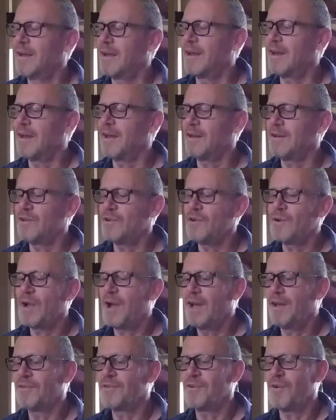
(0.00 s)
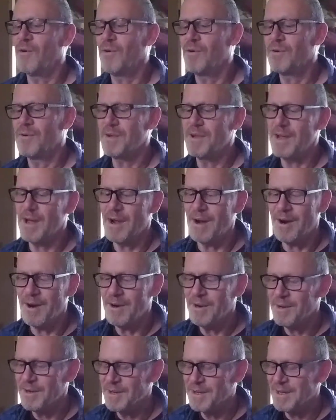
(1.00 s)
And you guys know who you
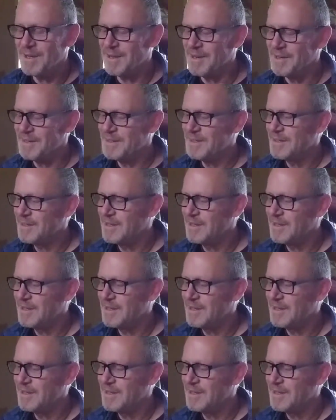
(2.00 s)
are, and